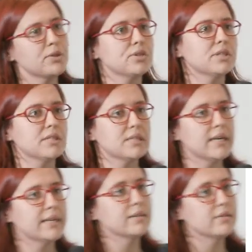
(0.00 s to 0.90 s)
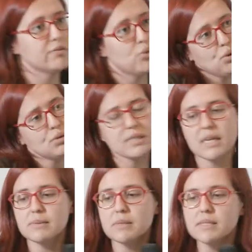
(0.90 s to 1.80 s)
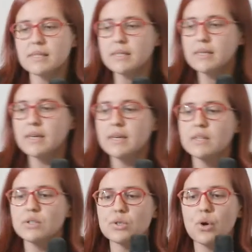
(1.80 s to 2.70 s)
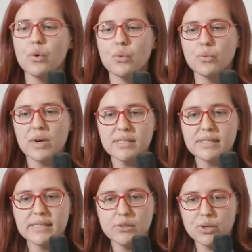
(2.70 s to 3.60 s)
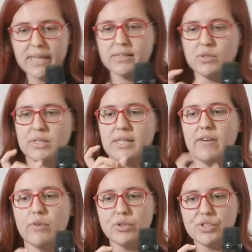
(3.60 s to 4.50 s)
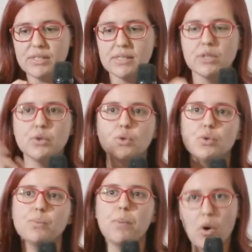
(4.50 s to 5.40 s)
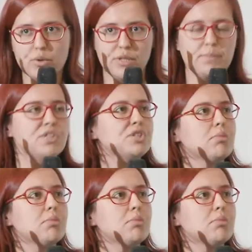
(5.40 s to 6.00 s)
because it is like a ball size basically. So once you get this divergence, you pause the PG